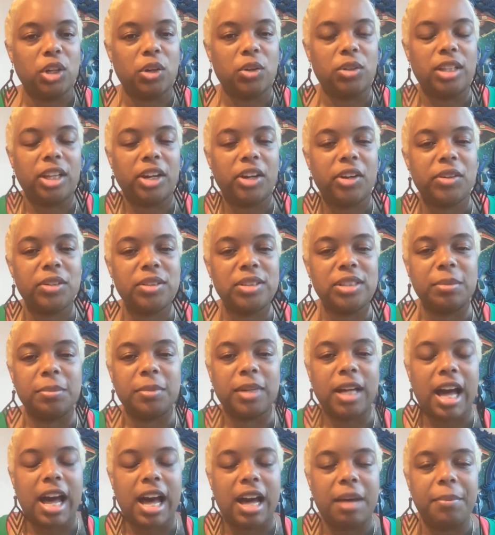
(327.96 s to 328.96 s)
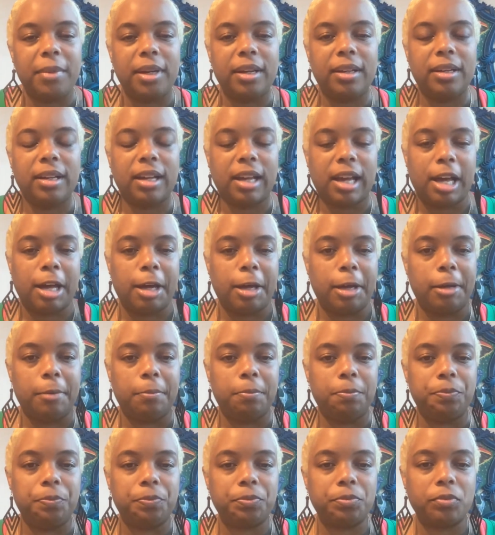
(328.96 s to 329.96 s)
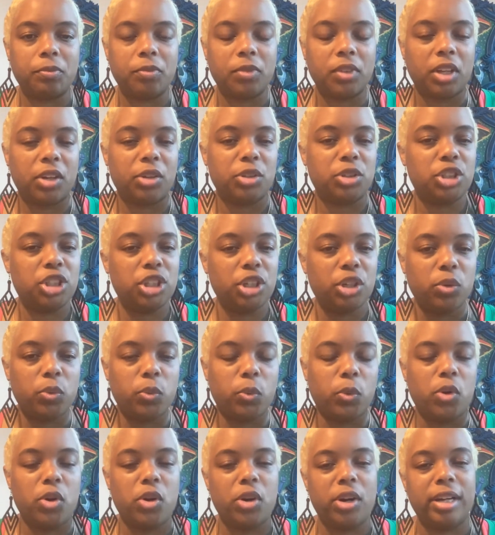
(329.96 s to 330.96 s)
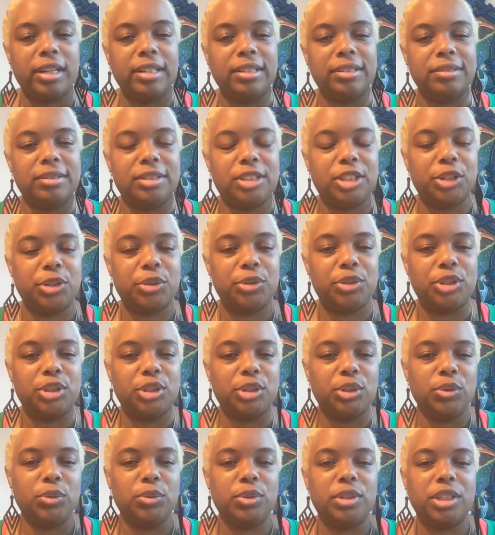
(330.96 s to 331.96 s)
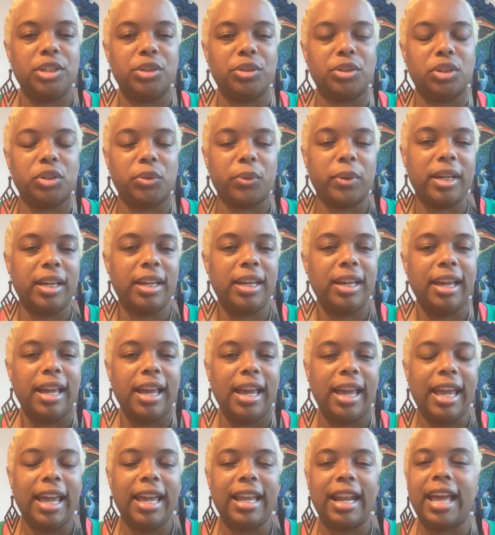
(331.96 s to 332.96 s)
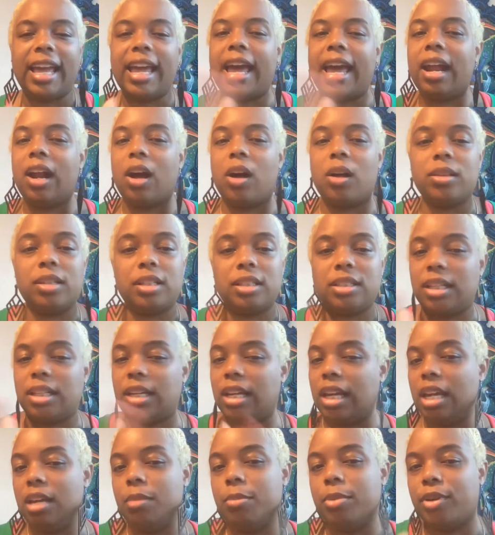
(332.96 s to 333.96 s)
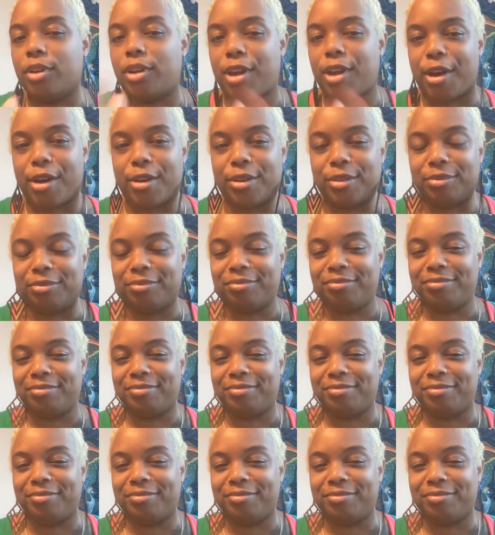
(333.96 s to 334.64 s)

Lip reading: So there are some common there are tier 1, tier 2, tier 3, and I got all this in the ebook, y'all.